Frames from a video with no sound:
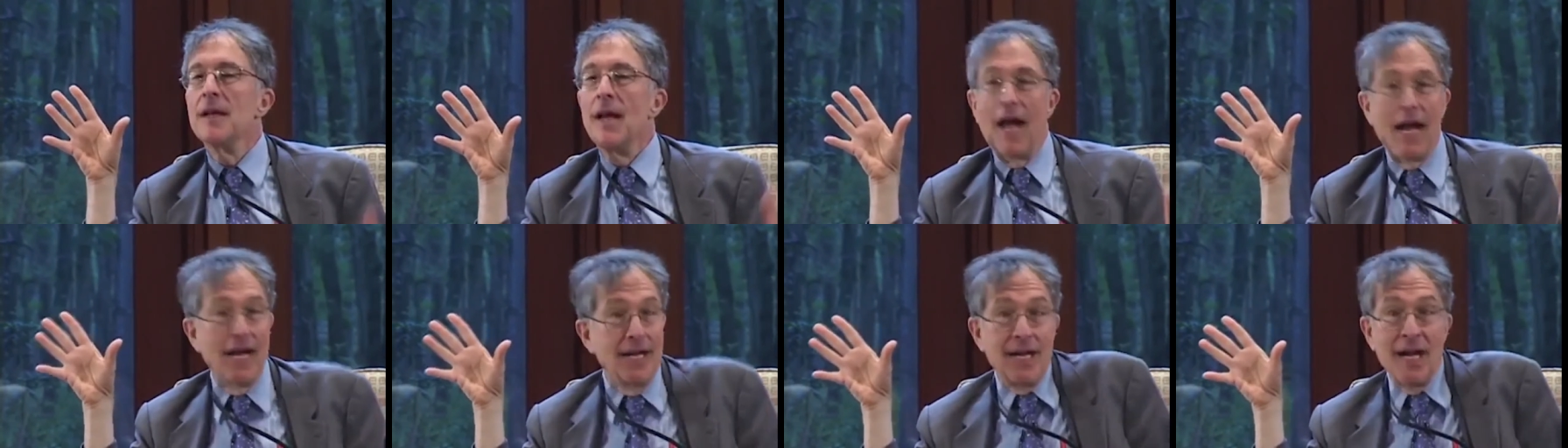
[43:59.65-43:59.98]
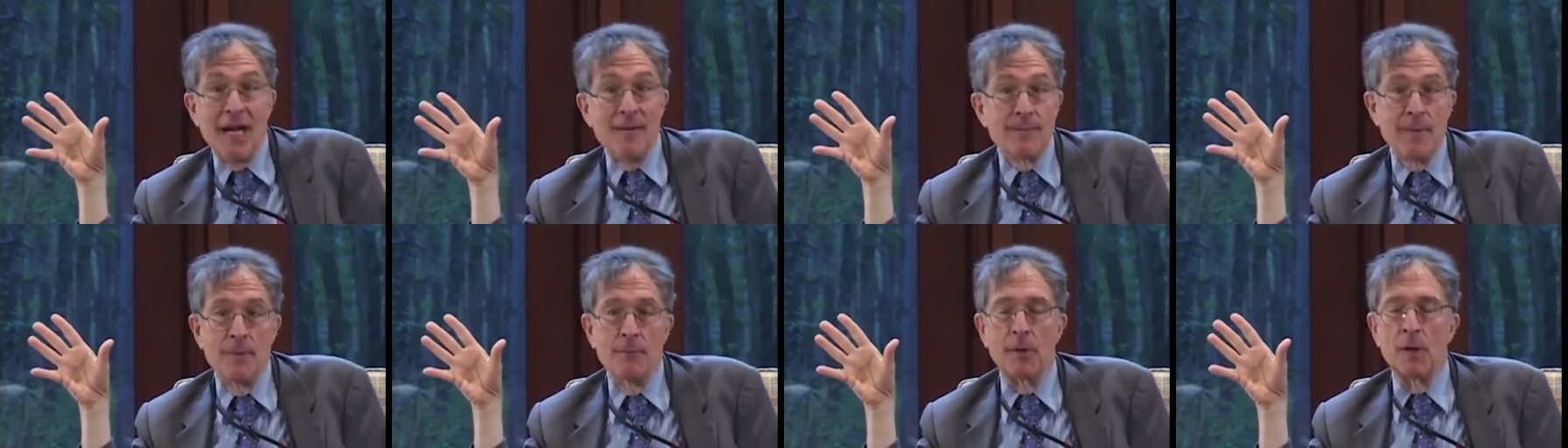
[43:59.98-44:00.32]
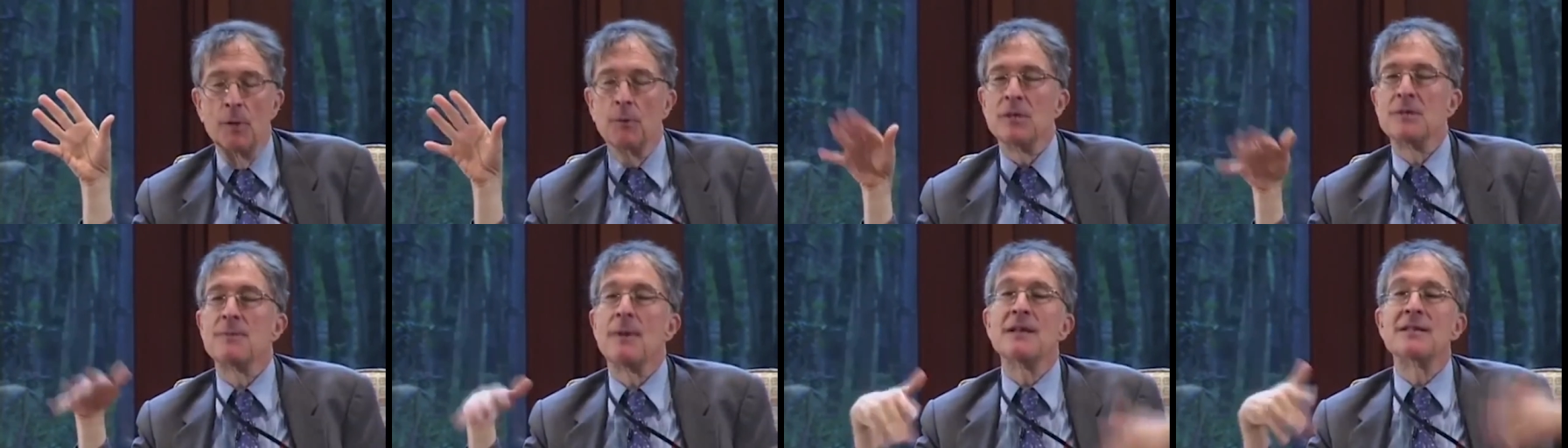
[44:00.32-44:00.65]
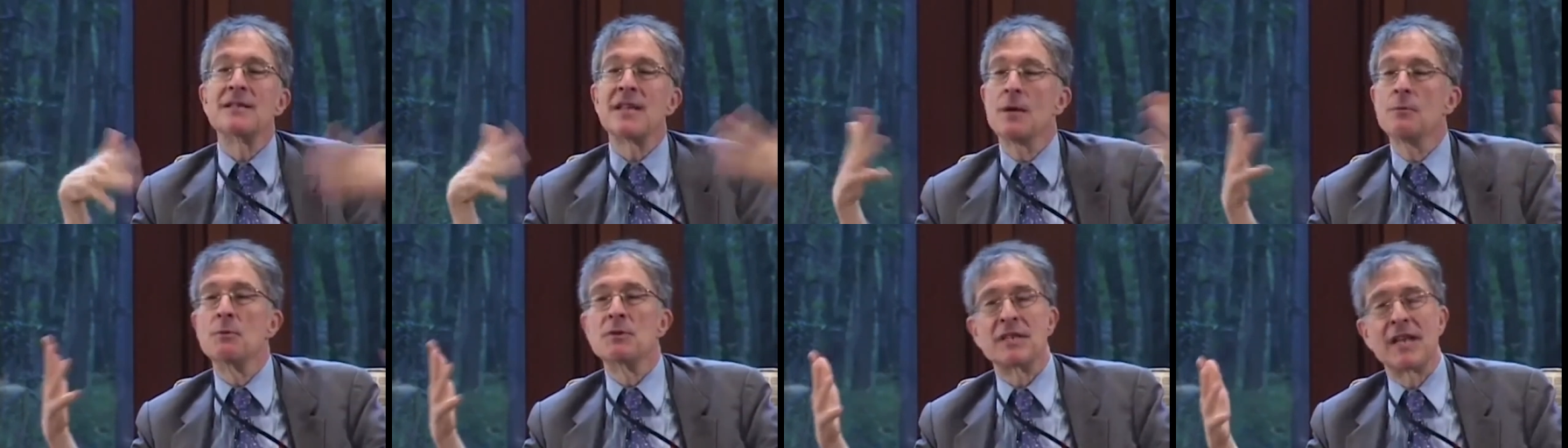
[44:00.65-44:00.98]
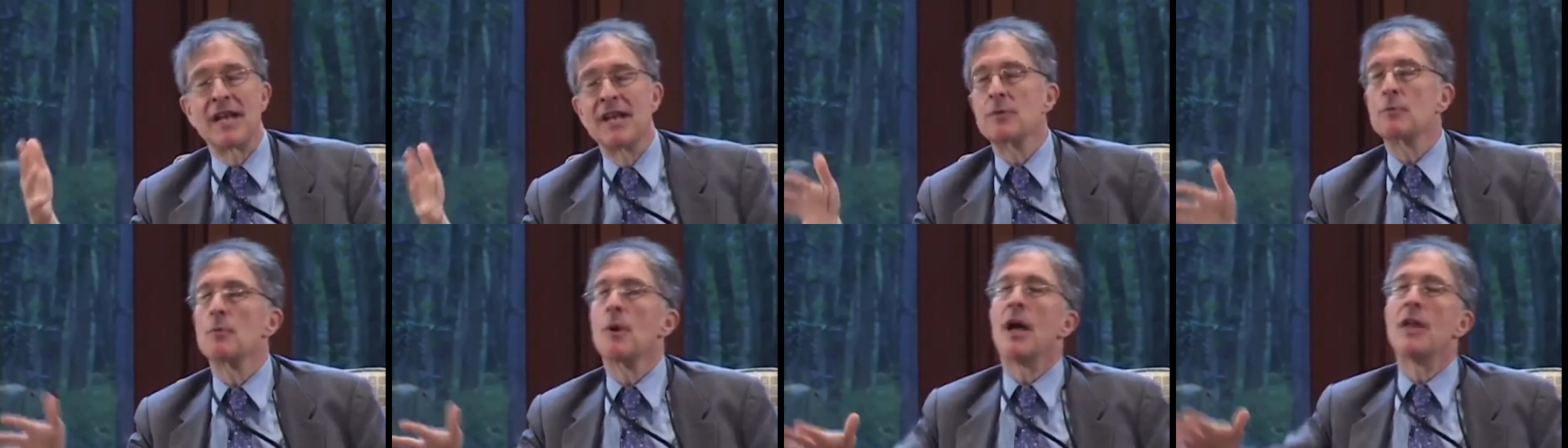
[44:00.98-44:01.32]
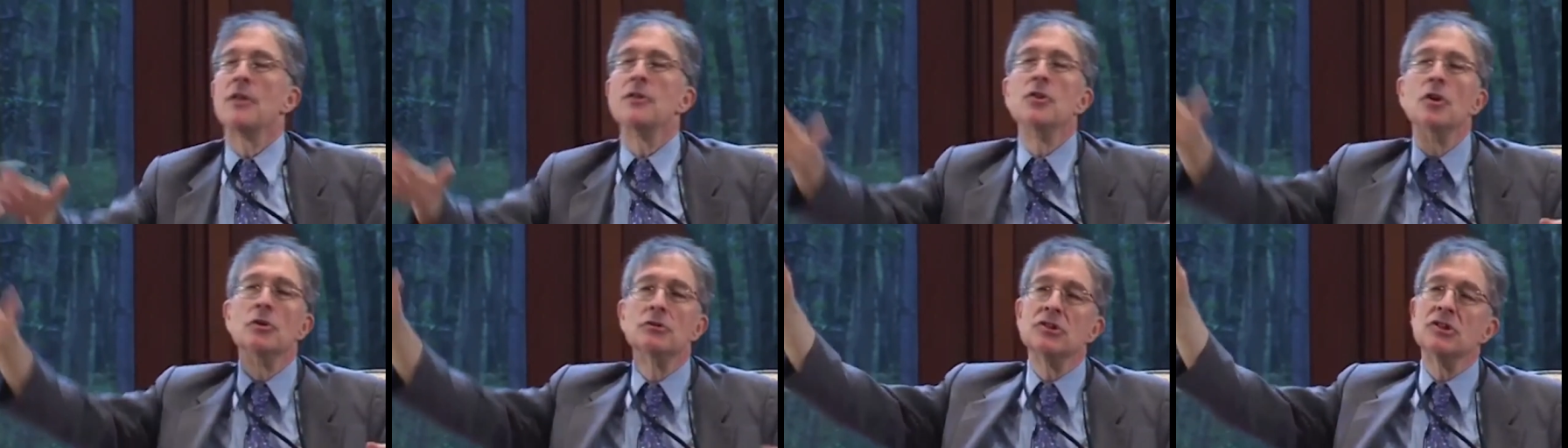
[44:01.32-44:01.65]
I can't remember what it was, but I say it was Enron.
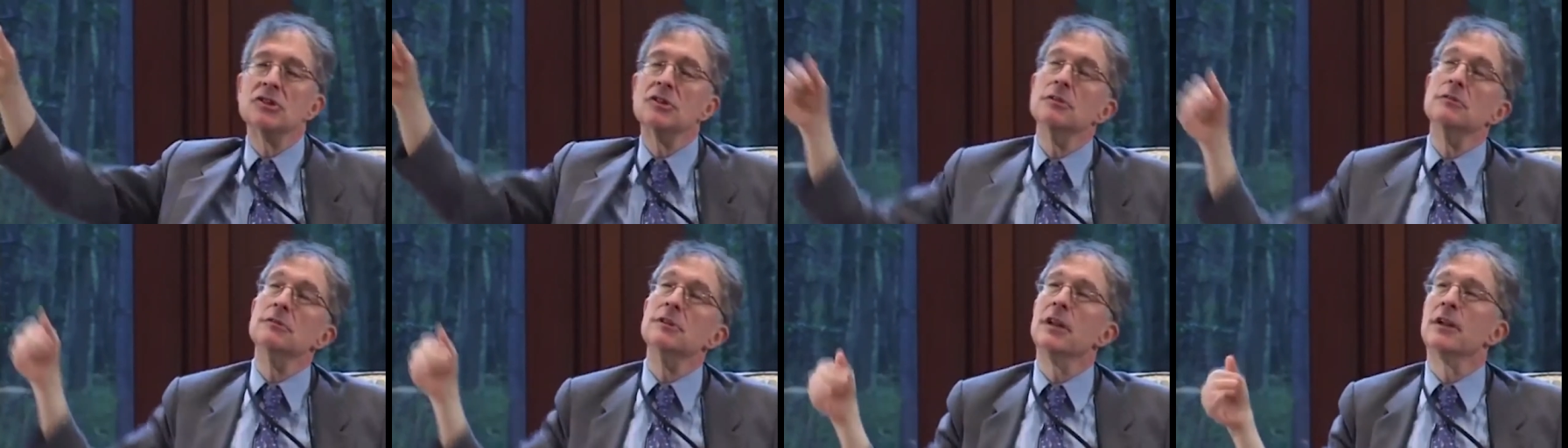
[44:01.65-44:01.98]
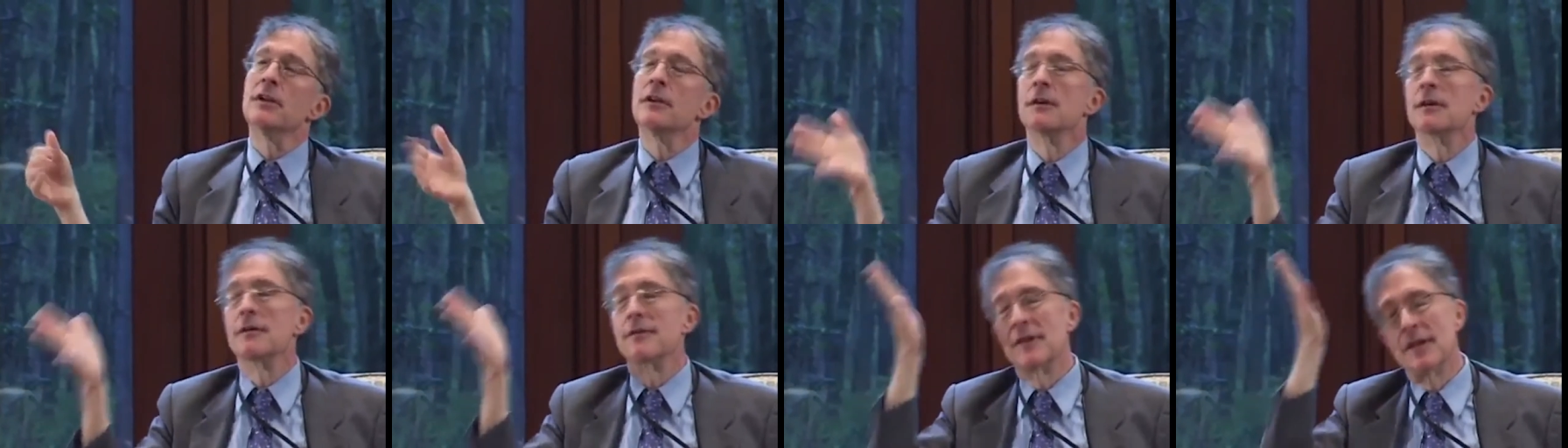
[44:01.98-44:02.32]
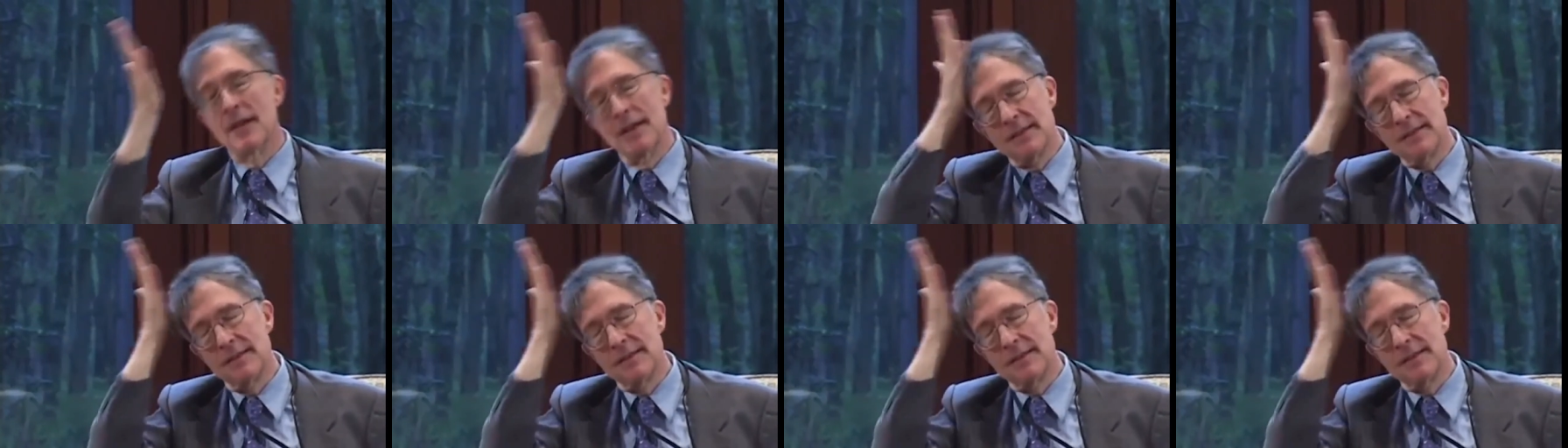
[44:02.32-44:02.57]
No student had heard of it. I